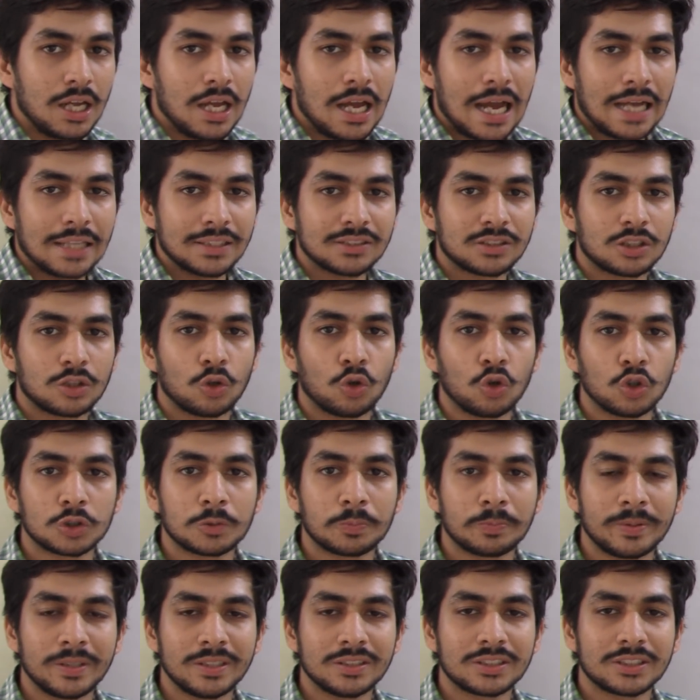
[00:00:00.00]
And this low
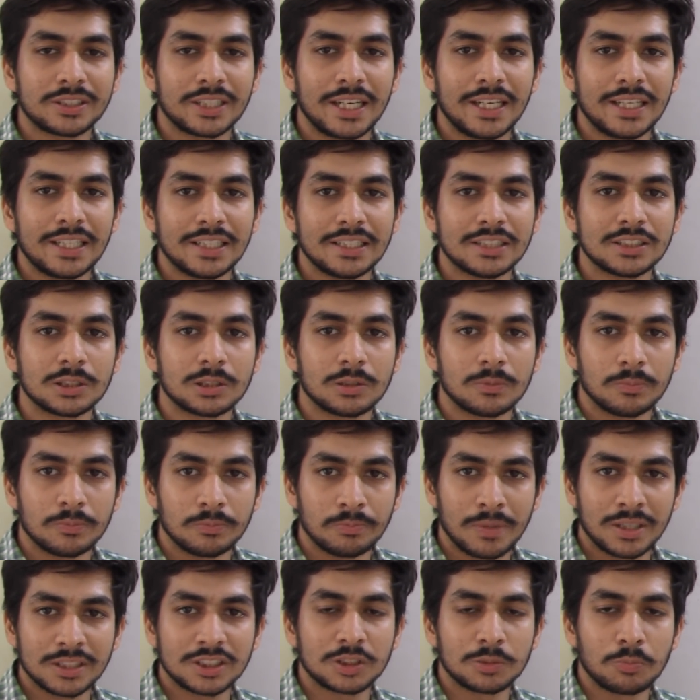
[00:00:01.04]
spin state is
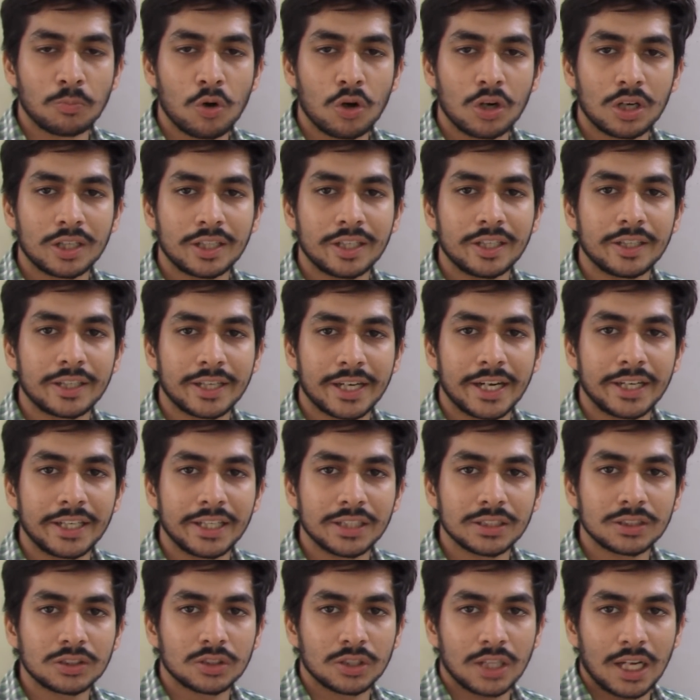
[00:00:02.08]
much smaller in
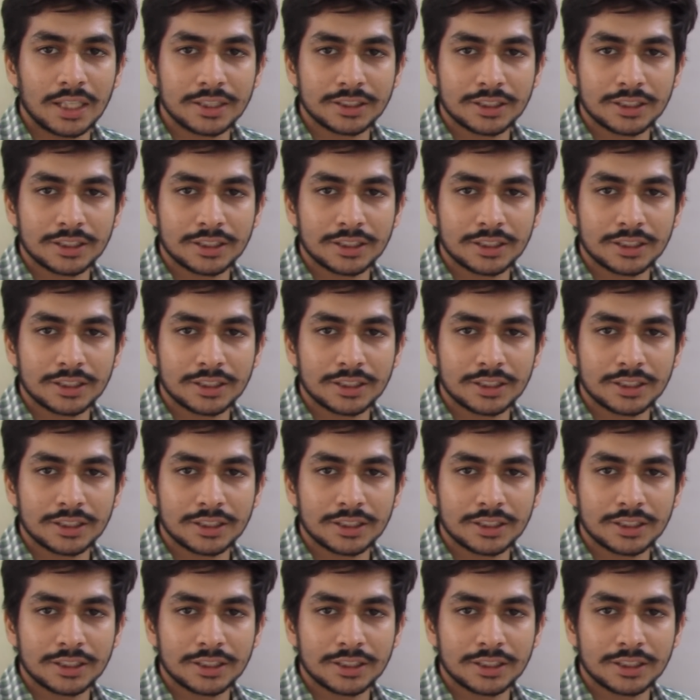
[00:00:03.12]
radius as